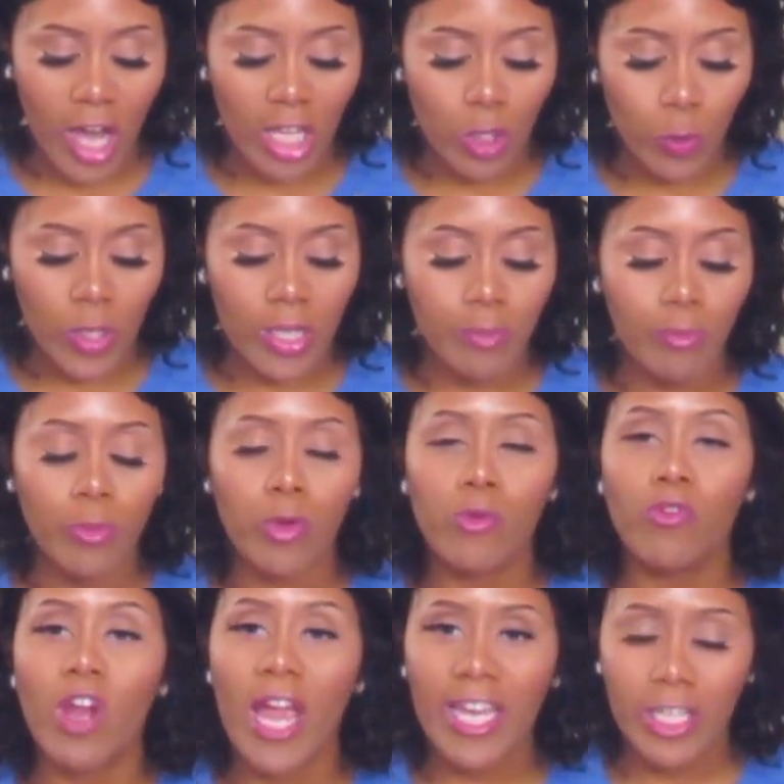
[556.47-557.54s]
following
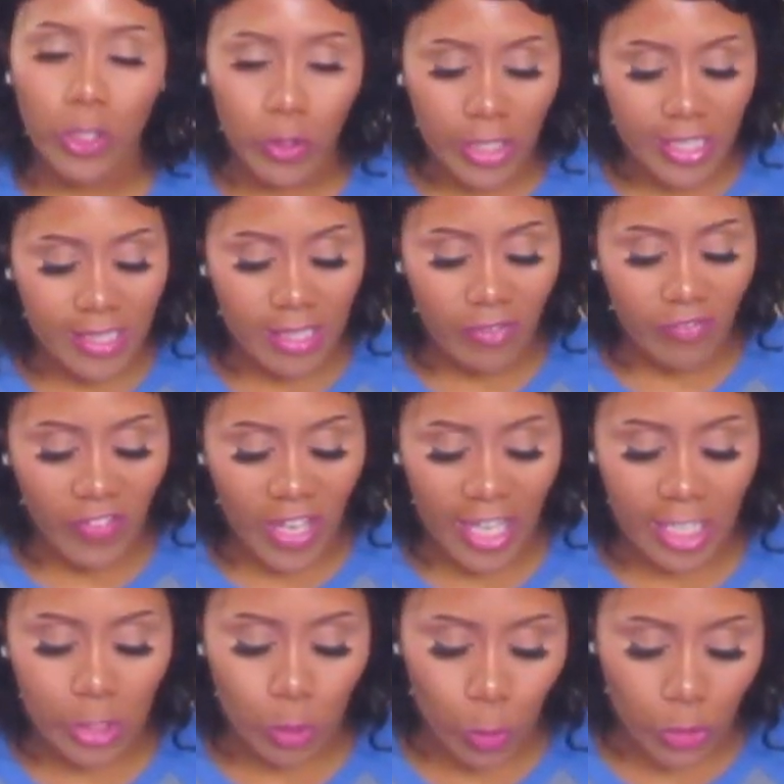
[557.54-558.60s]
miraculous
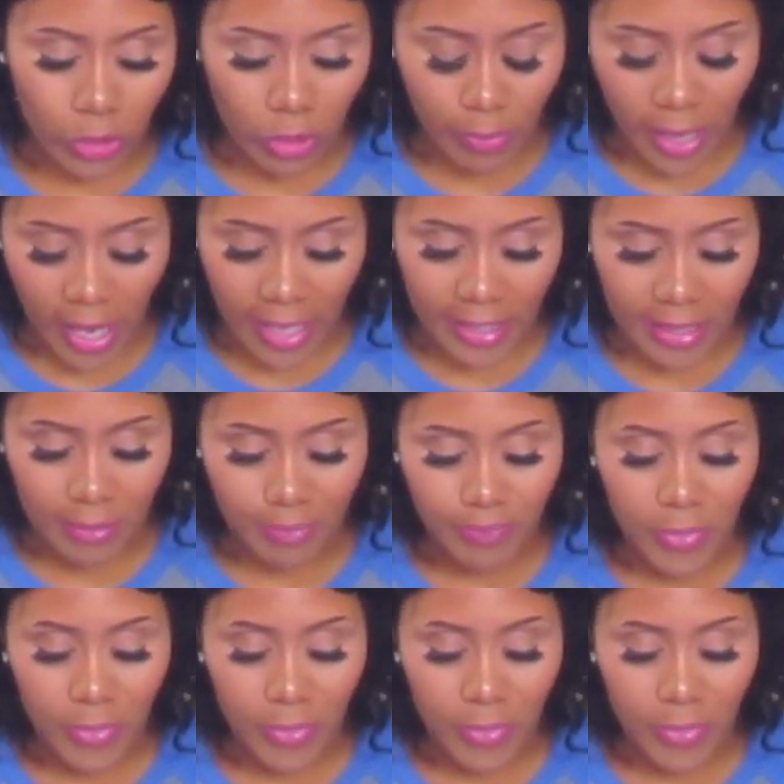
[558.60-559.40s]
effects on your body.